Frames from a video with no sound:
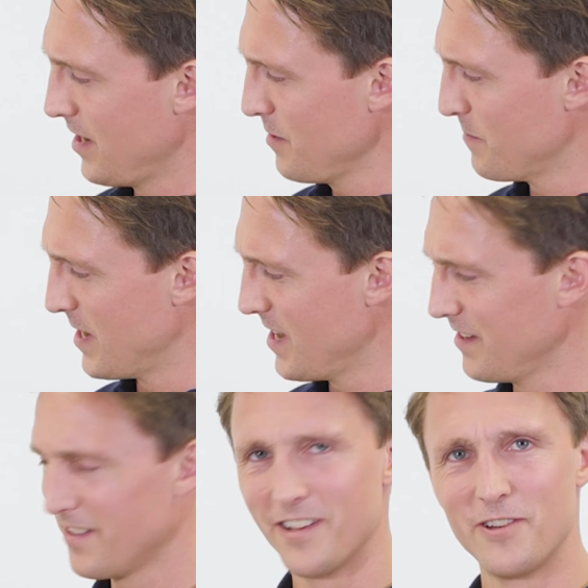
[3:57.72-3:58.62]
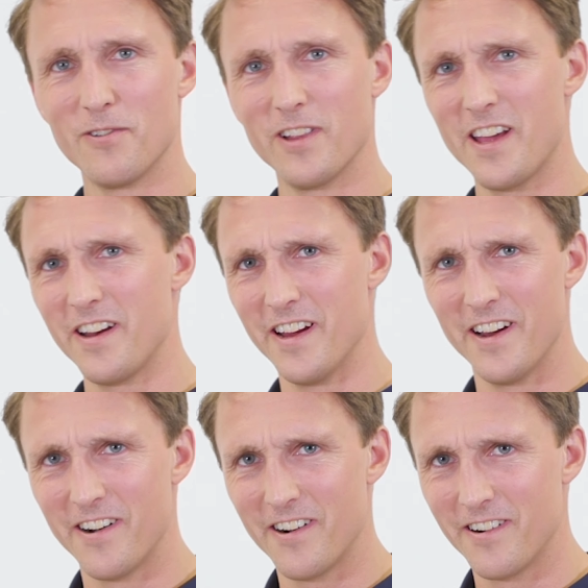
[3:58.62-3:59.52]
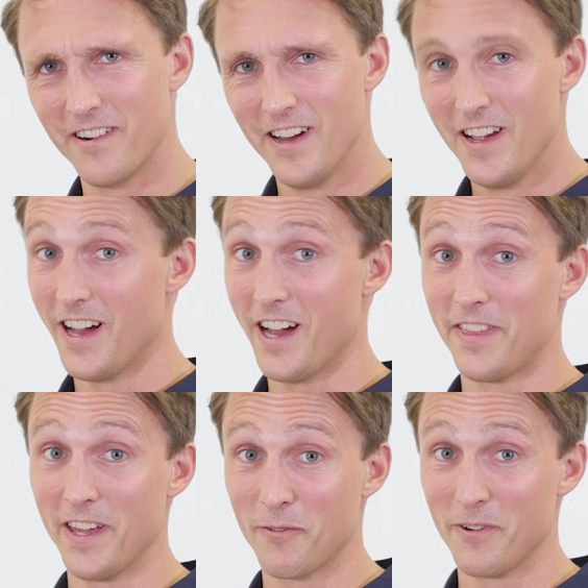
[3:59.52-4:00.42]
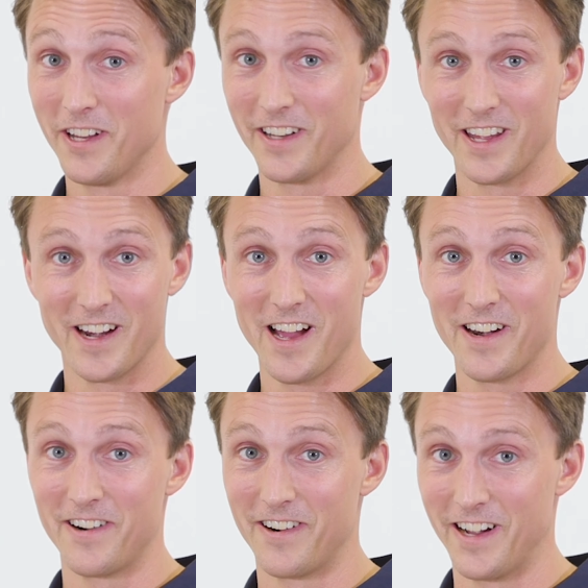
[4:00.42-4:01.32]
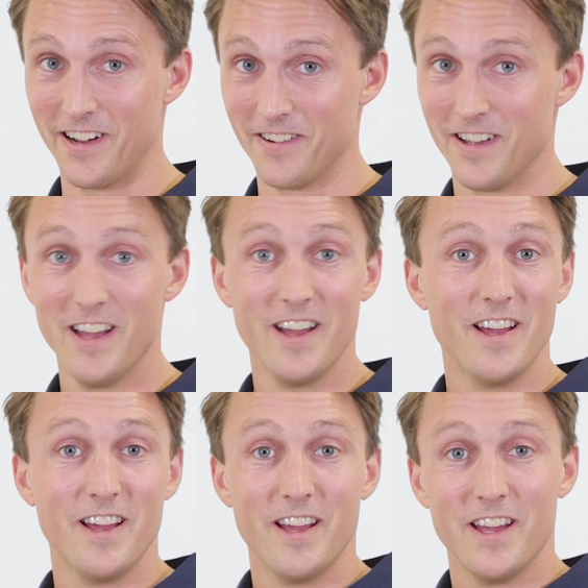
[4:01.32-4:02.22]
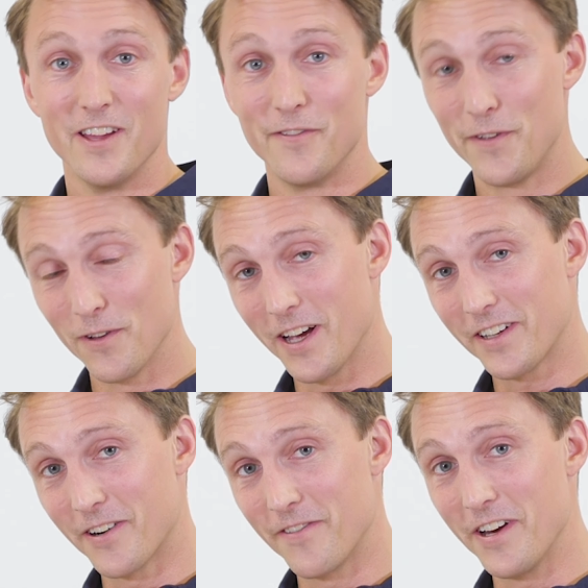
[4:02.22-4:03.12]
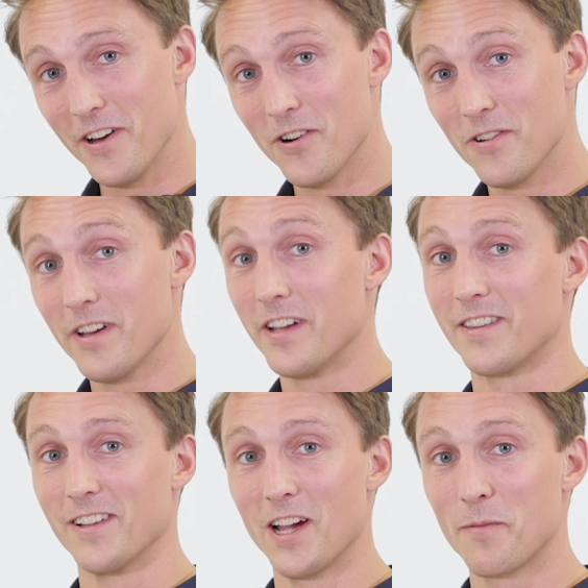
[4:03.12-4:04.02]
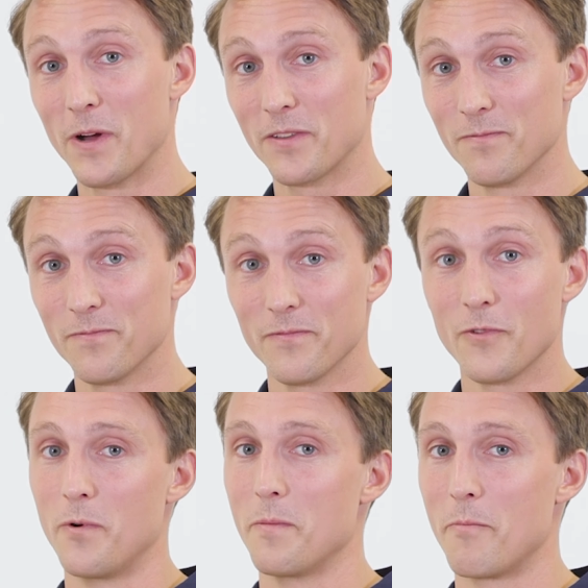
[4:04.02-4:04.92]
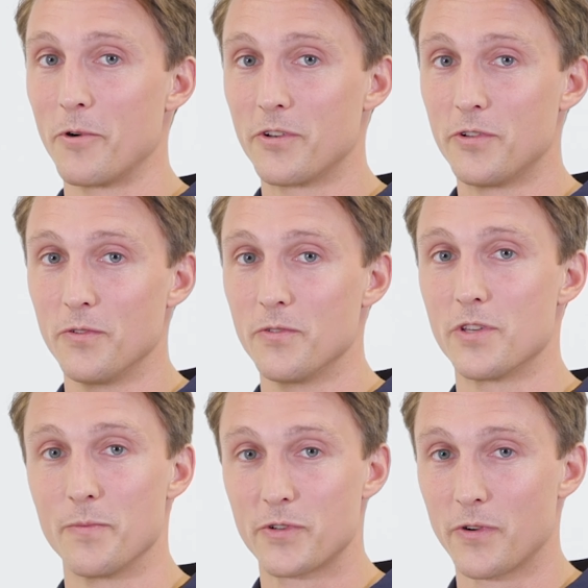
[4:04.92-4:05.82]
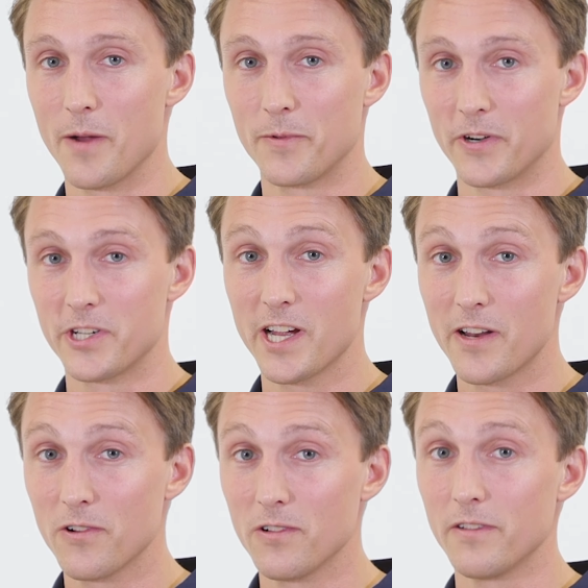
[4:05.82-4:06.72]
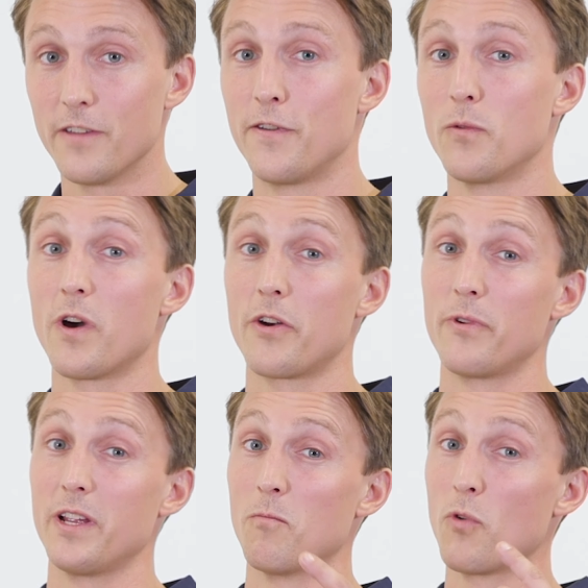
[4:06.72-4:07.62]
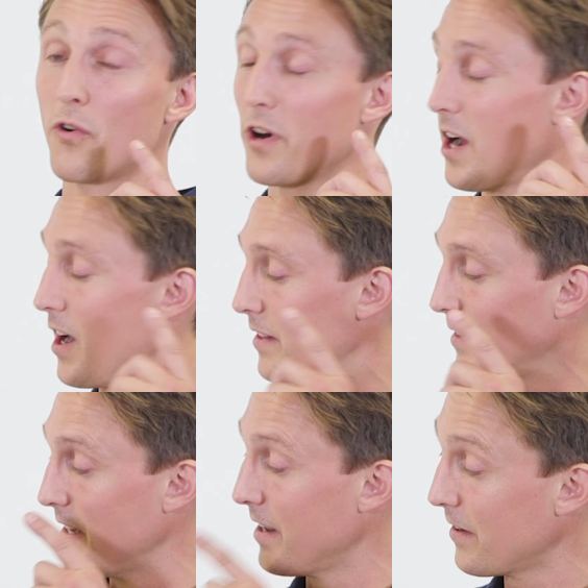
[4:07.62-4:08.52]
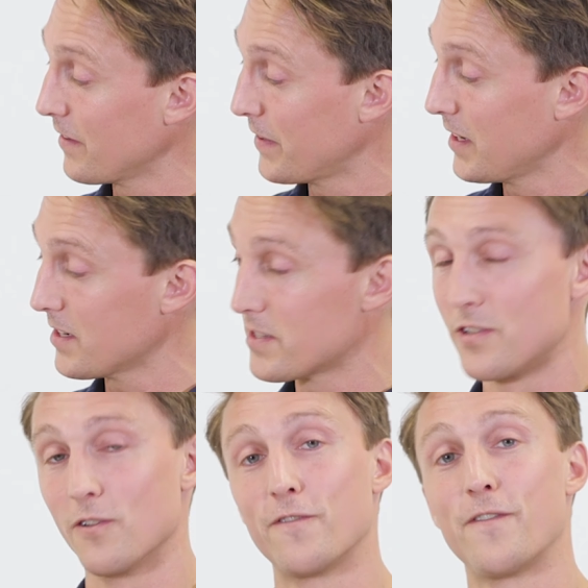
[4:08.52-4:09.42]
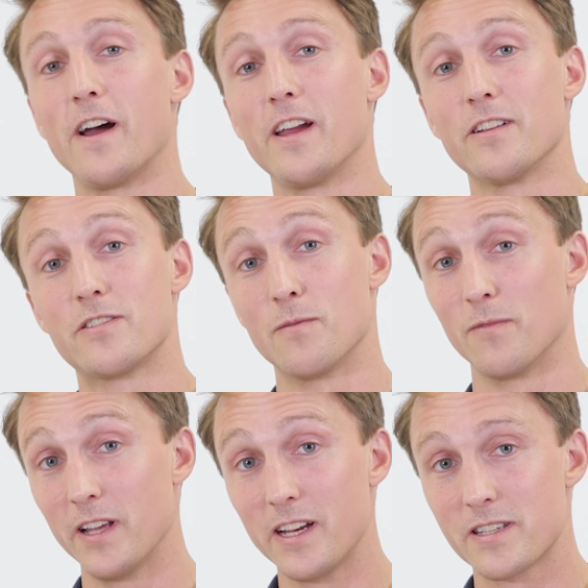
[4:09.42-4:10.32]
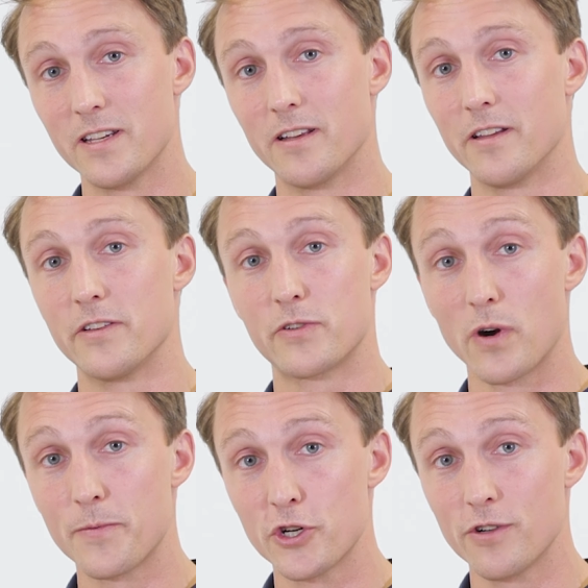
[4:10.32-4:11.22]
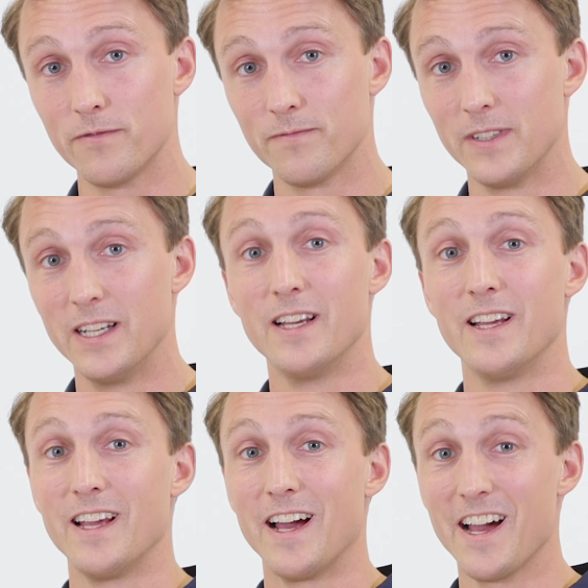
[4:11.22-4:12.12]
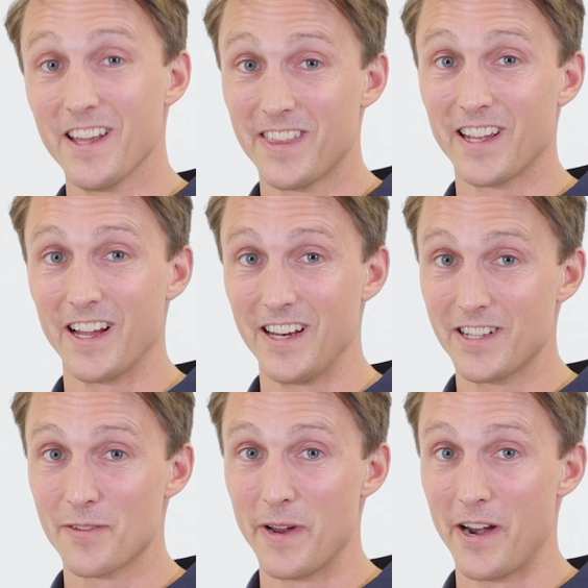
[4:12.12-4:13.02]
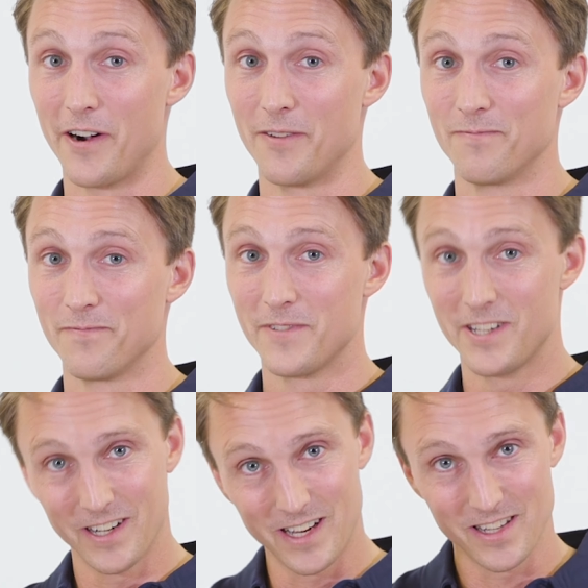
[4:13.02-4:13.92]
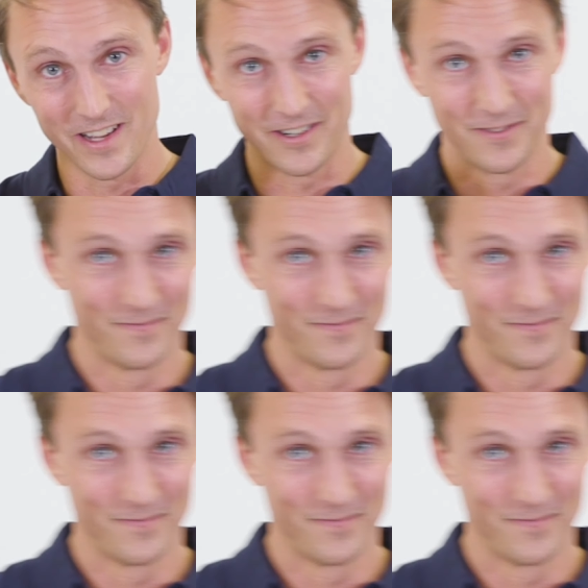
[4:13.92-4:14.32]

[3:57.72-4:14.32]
Hey man, did you let air? I think we to get out of here now. If you liked our video, hit the like button. Remember to subscribe to our channel. If you want to read more on the AirThings, you'll find some links in the description. I think I need some air. See you guys later.